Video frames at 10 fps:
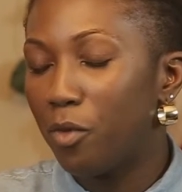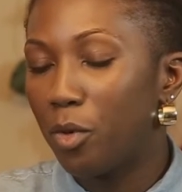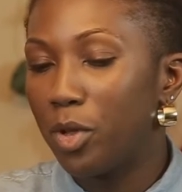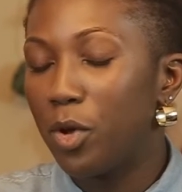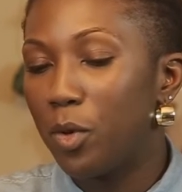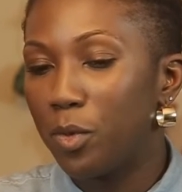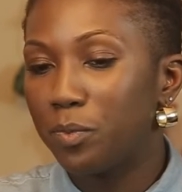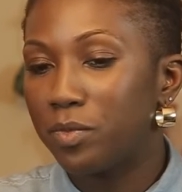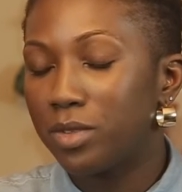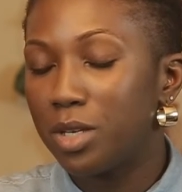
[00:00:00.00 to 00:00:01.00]
before we go
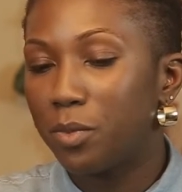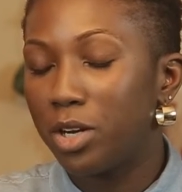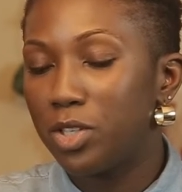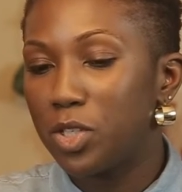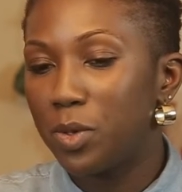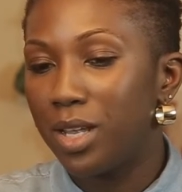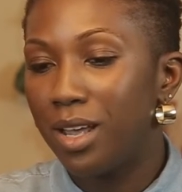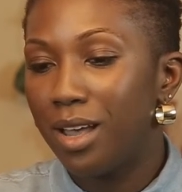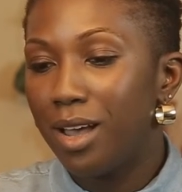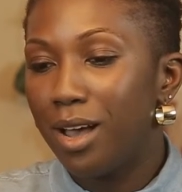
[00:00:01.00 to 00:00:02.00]
deeper into
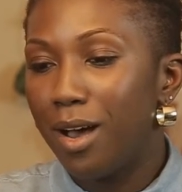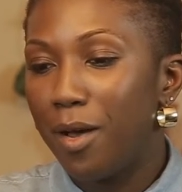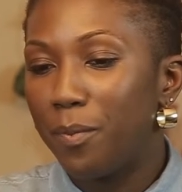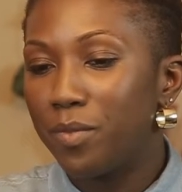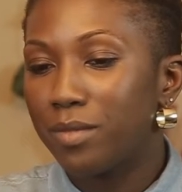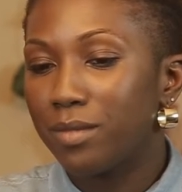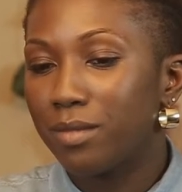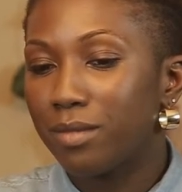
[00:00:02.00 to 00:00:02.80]
it. Um,